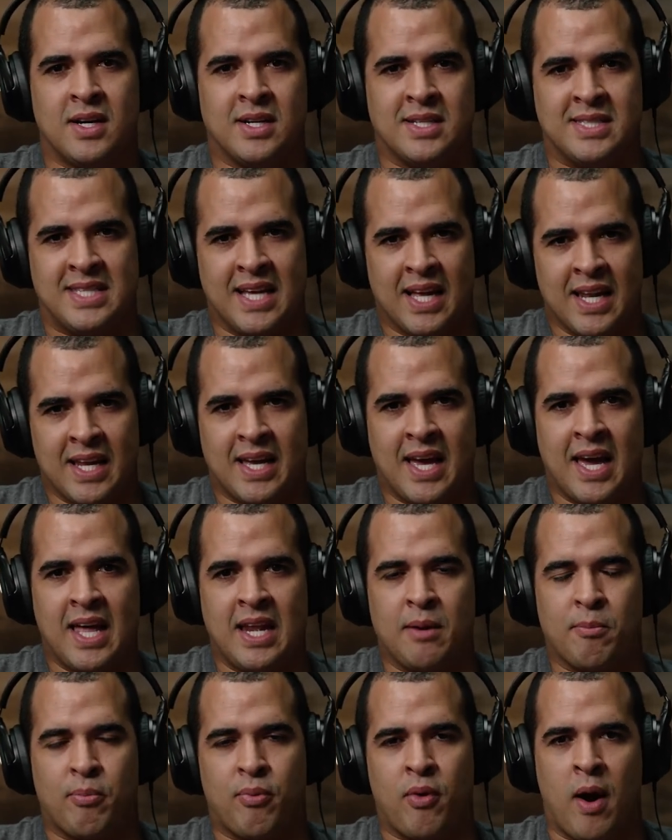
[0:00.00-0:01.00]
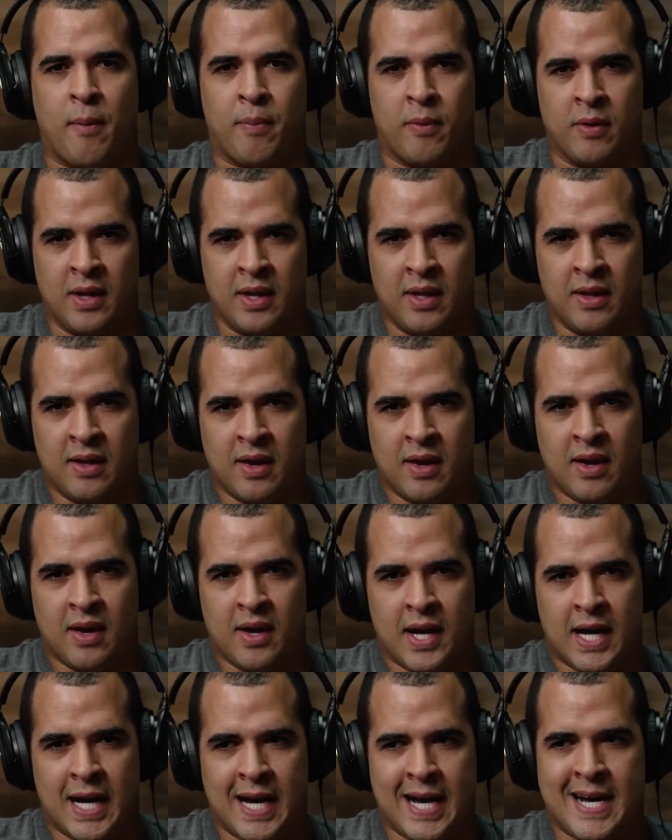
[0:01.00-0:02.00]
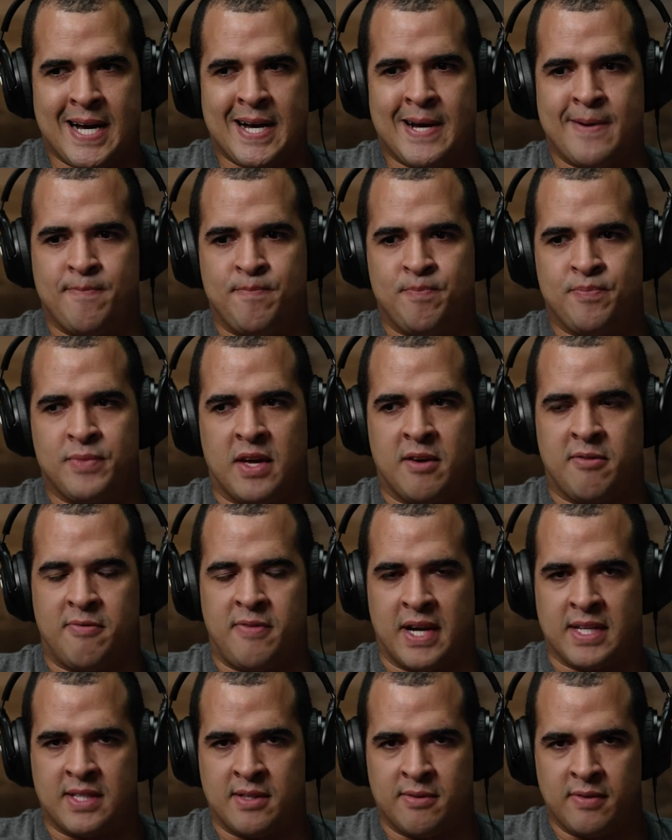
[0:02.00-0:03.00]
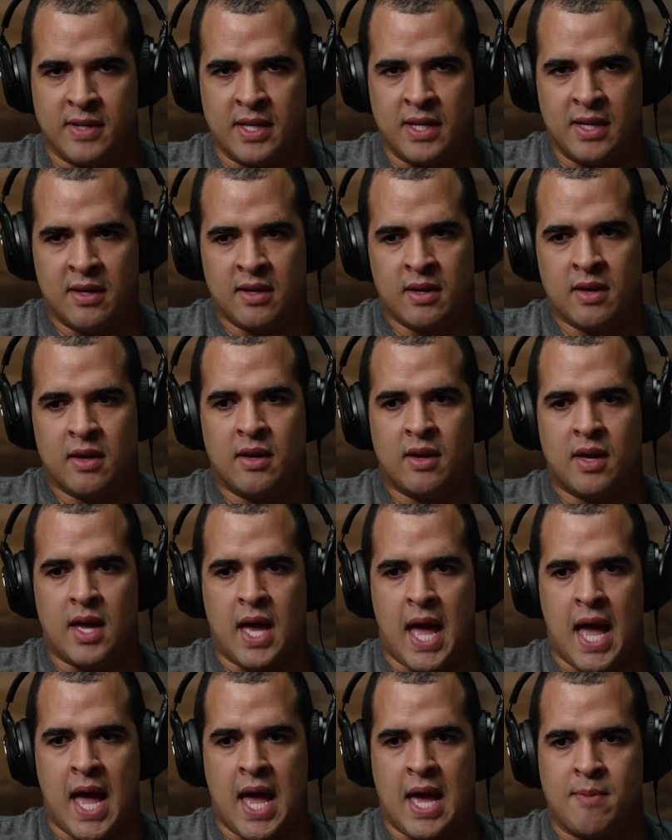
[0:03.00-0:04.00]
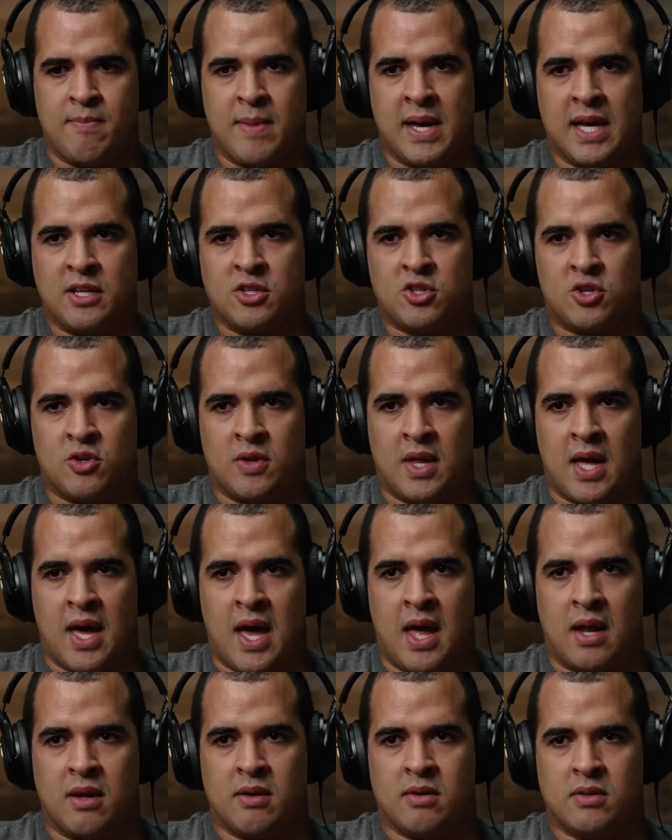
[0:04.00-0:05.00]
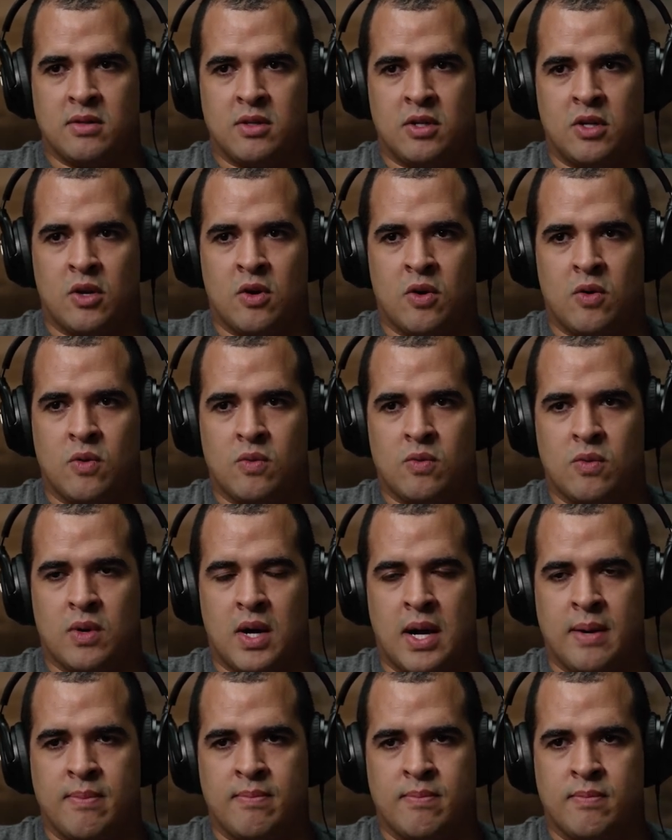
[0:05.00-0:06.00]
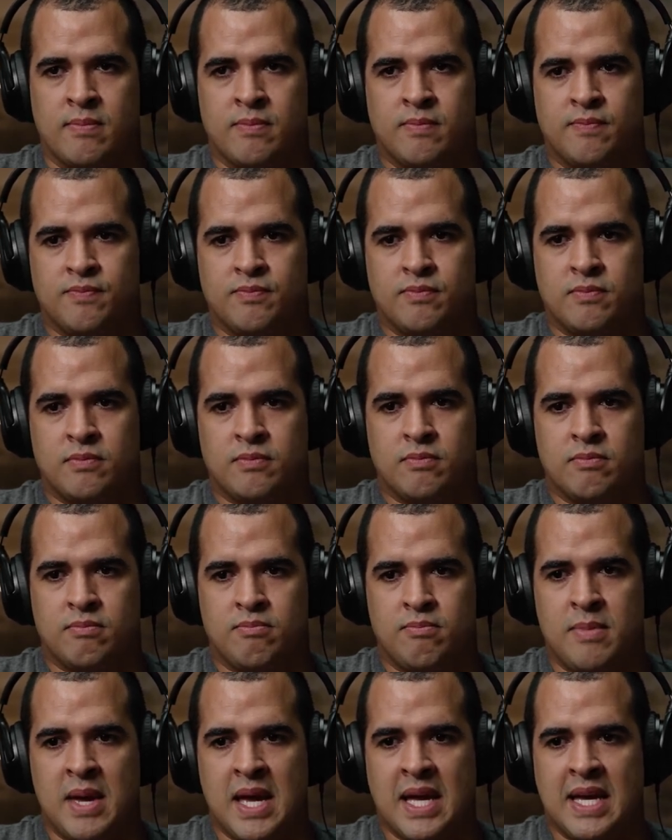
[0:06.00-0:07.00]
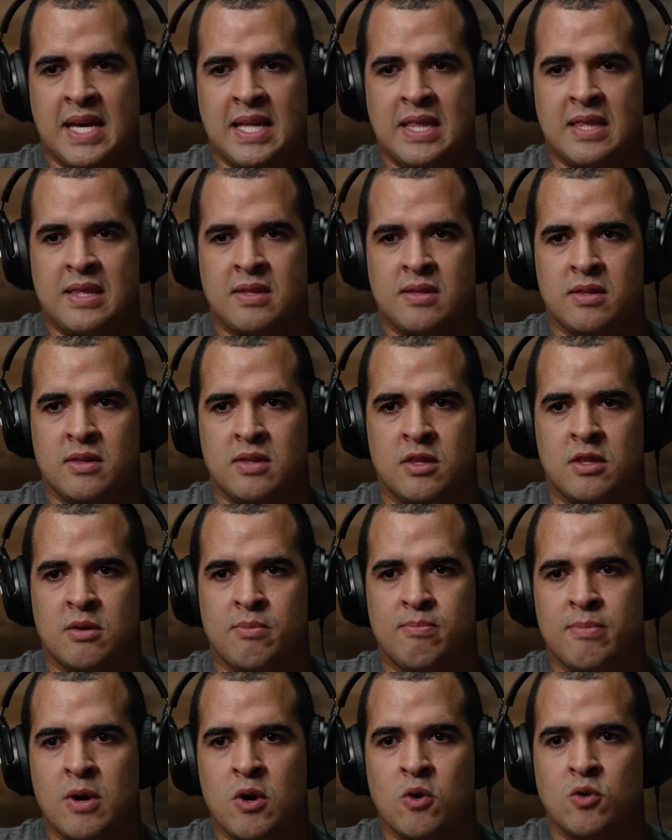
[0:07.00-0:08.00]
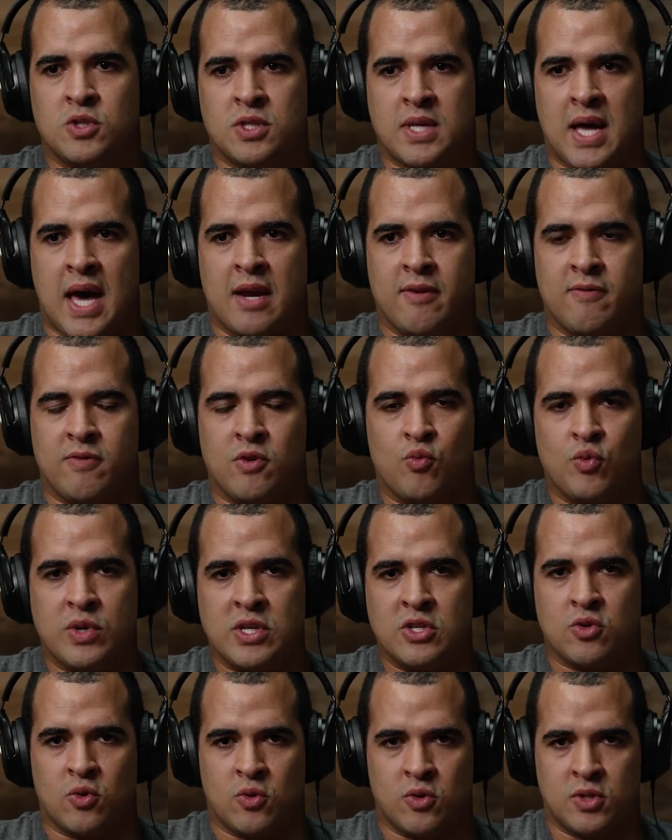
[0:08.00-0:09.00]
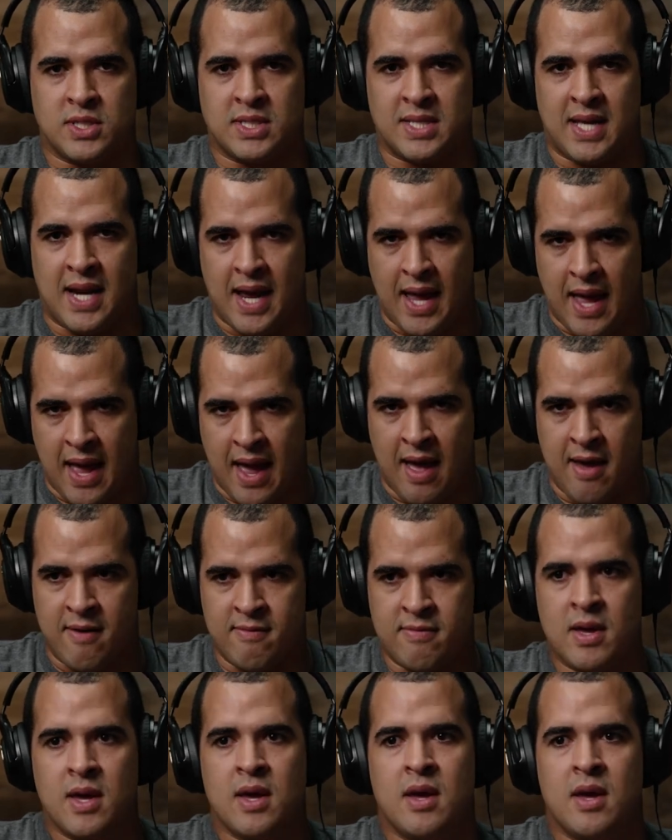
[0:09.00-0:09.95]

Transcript: Delegating properly, effectively, and making sure that, you know, I'm making the most out of the resources that I have.